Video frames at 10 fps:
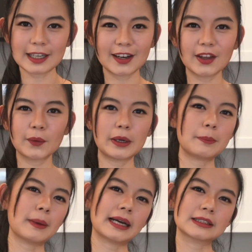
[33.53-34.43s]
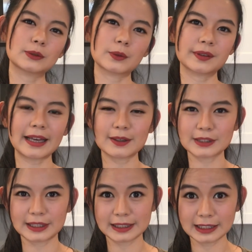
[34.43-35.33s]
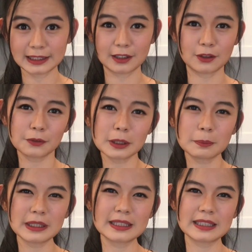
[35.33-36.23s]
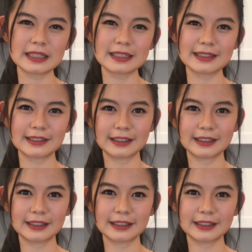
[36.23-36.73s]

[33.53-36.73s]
all the way back to 1063 BCs.